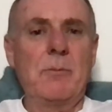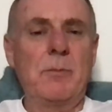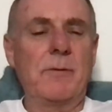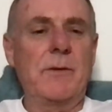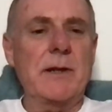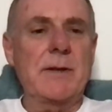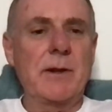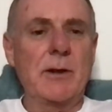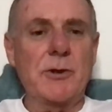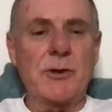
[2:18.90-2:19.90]
But first of
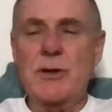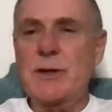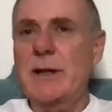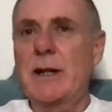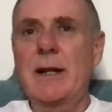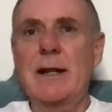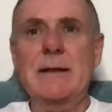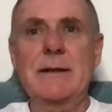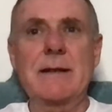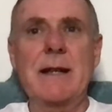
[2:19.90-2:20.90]
all, just
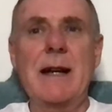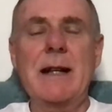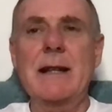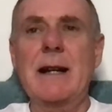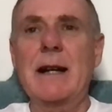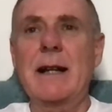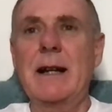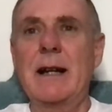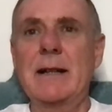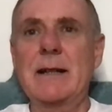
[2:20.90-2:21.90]
to say
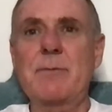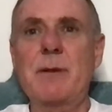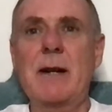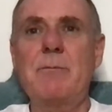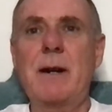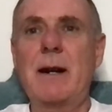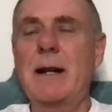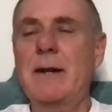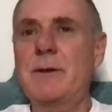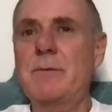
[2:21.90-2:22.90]
that despite my
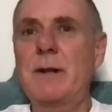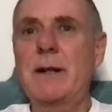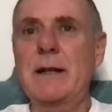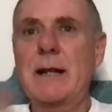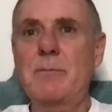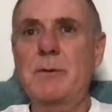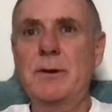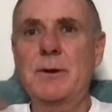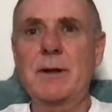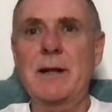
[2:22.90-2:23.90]
having my
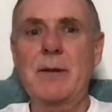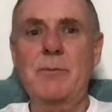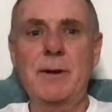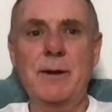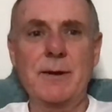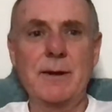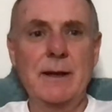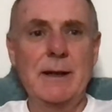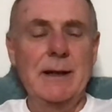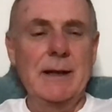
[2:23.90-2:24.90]
camcorder camera on,
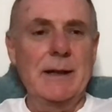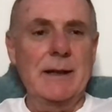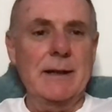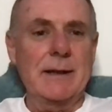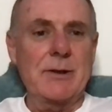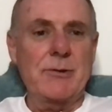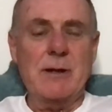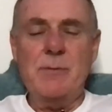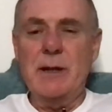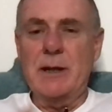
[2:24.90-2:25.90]
the
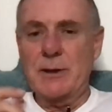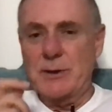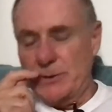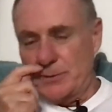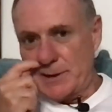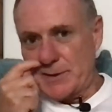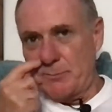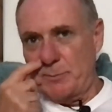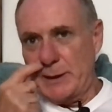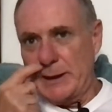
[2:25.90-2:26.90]
StreamYard tool
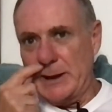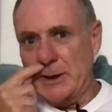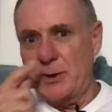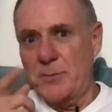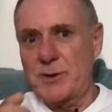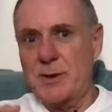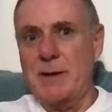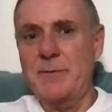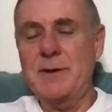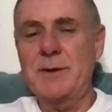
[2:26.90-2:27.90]
isn't picking it up, so
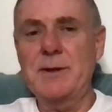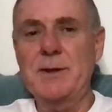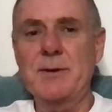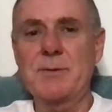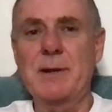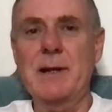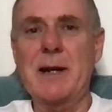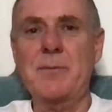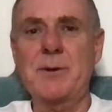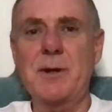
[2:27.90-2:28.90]
I'm having to use my
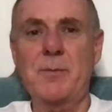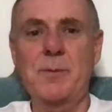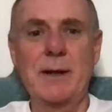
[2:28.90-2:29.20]
laptop